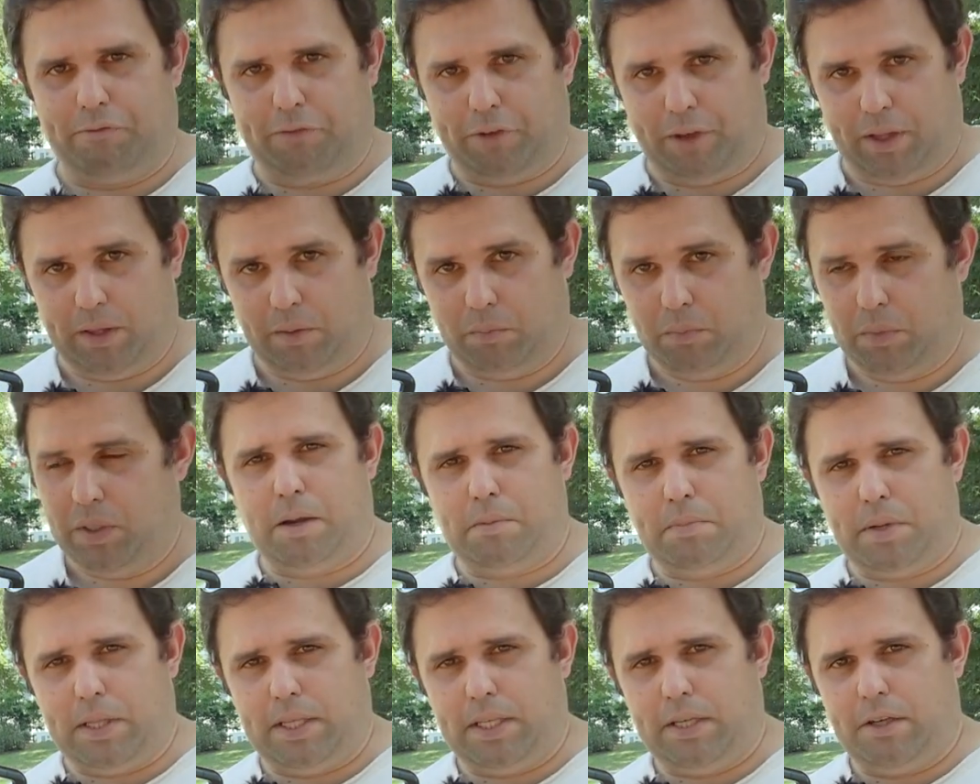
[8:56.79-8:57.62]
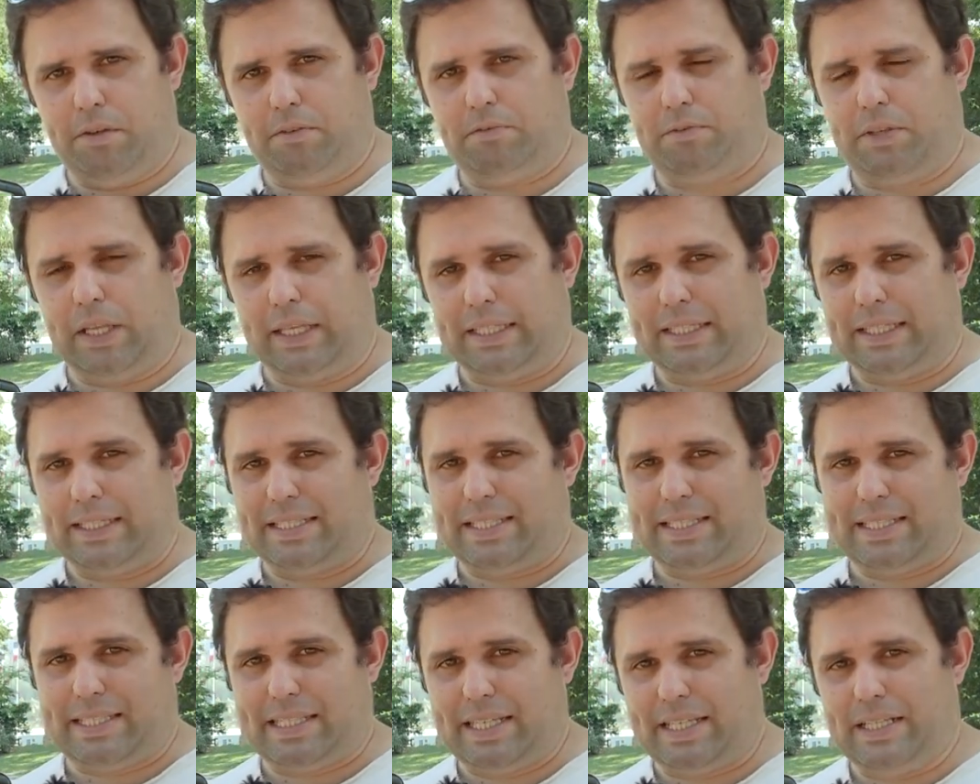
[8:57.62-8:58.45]
film. I believe that
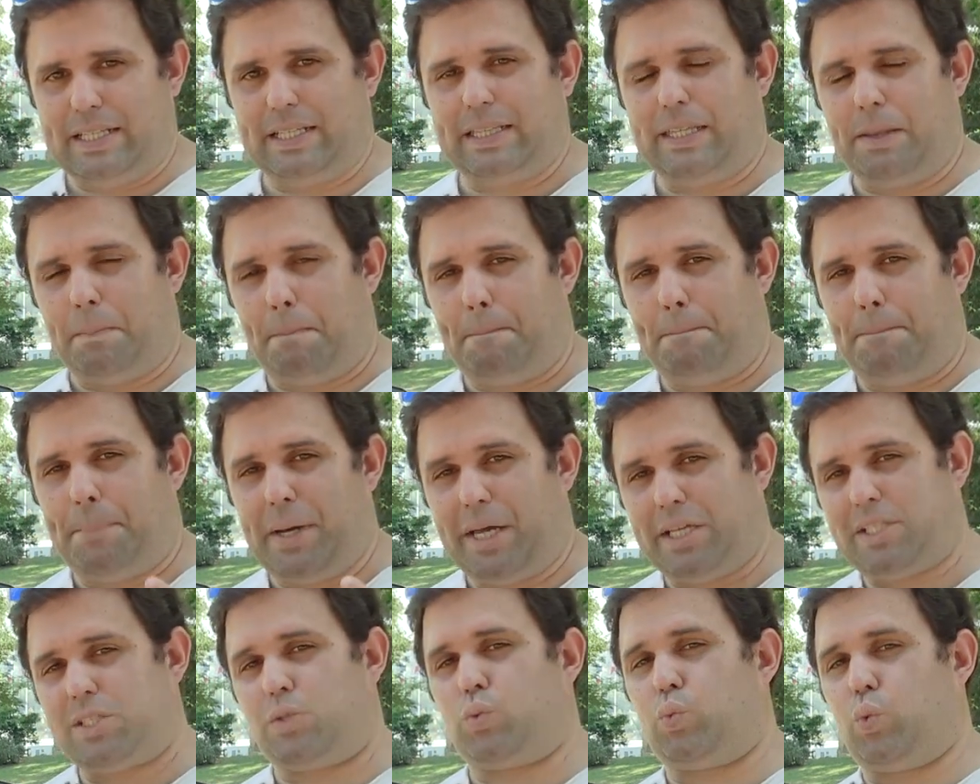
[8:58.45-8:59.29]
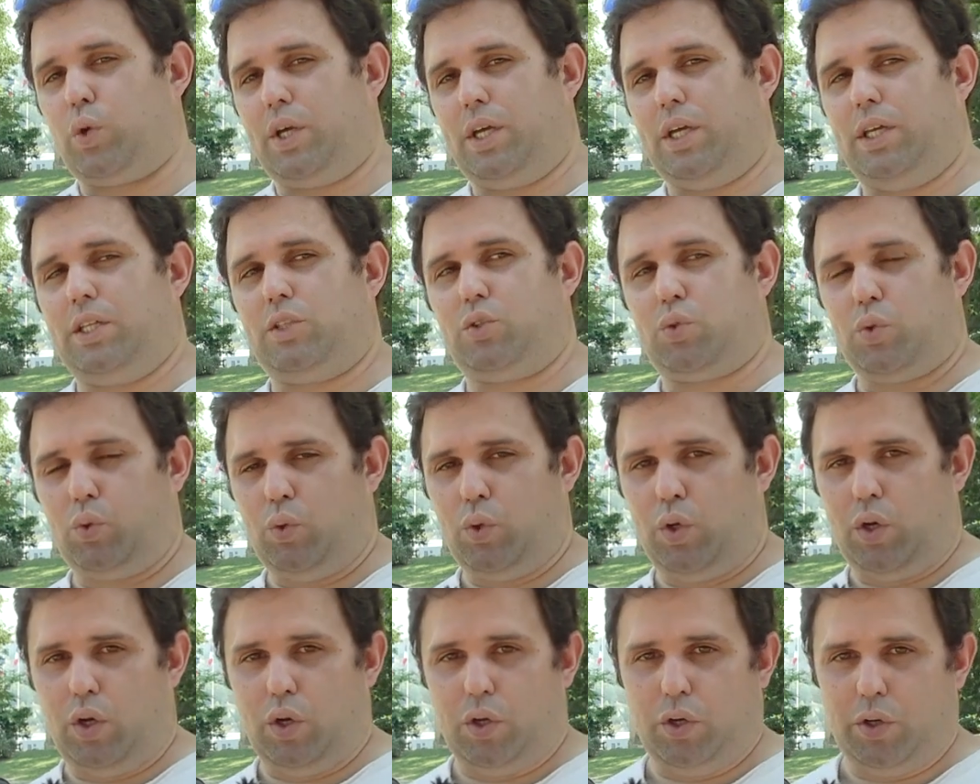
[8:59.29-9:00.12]
it's still the best way
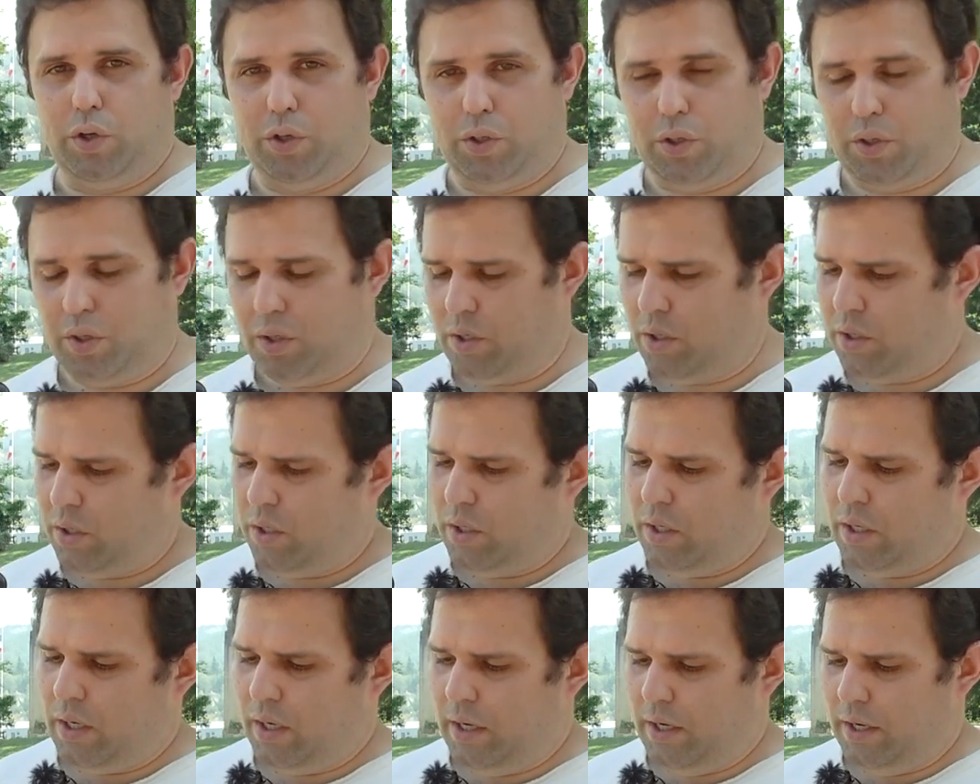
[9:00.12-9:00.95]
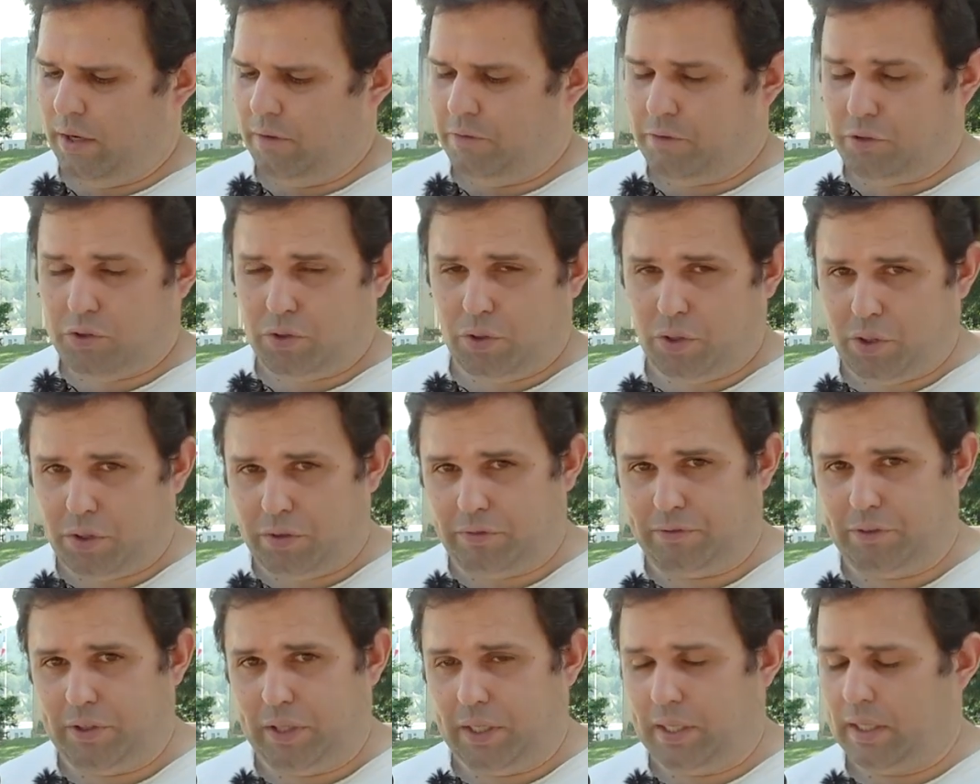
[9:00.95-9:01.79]
to learn
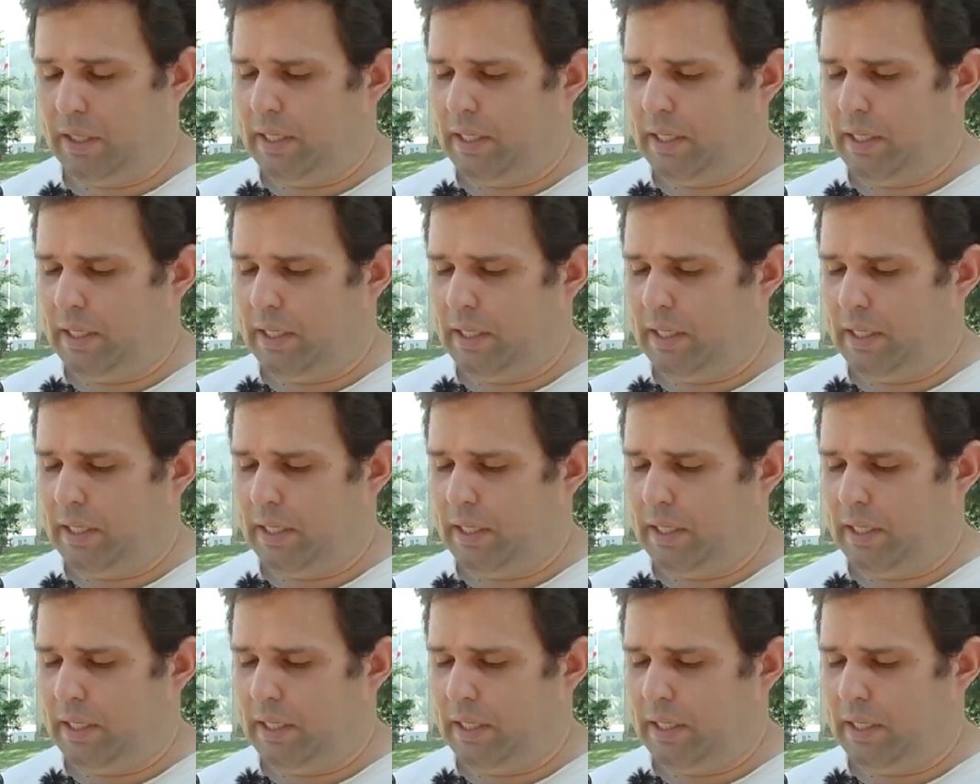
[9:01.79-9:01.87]
photography.